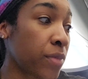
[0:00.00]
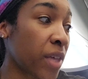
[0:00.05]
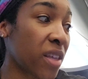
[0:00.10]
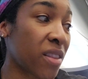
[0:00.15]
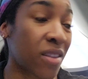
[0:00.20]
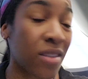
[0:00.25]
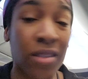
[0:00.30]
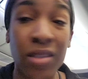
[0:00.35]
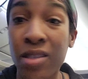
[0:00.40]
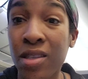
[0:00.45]

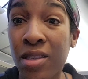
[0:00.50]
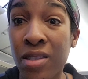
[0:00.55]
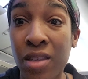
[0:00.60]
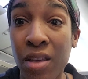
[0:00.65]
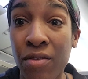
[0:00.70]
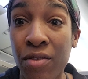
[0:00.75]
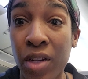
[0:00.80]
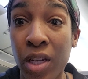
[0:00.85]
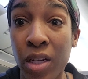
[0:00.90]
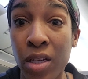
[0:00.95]
and this is a
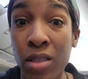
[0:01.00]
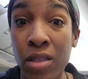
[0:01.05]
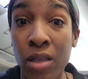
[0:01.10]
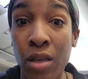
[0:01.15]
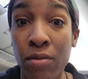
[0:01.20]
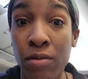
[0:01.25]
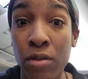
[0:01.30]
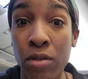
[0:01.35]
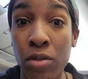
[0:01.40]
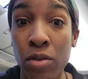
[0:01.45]

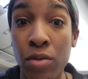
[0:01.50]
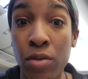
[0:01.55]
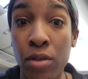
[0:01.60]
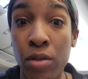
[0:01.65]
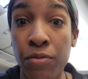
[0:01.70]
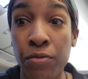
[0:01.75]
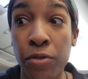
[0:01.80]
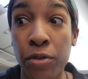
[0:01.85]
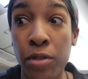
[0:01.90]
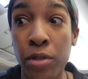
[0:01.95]
787, so
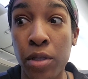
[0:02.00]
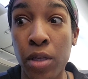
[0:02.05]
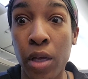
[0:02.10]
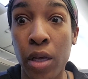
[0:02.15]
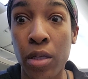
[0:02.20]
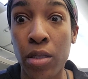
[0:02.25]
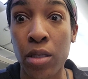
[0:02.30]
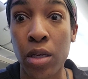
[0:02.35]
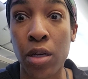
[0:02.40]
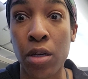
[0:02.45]
the first
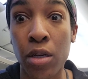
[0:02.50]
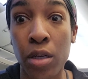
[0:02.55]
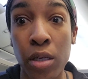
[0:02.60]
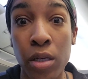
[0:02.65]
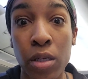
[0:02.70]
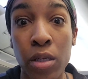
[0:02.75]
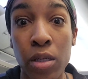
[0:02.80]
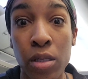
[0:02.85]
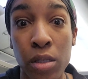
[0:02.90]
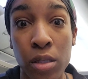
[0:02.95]
class area
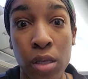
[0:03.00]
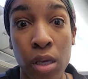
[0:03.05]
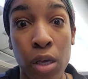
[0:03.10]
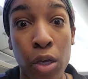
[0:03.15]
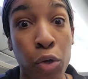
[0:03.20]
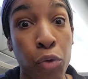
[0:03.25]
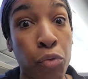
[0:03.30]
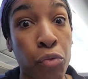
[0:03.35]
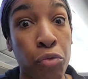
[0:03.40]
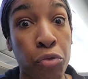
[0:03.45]
is like
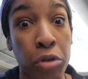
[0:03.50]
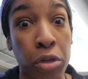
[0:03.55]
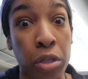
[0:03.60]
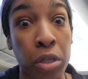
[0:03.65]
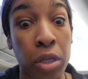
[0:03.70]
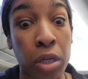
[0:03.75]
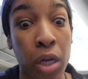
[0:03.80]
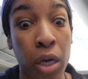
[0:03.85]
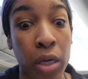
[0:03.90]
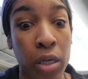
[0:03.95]

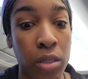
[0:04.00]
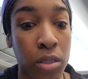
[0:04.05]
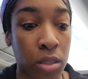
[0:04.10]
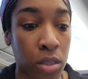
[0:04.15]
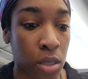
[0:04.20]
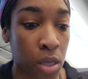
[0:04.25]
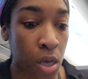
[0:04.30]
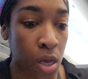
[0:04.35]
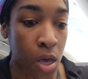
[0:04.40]
really nice.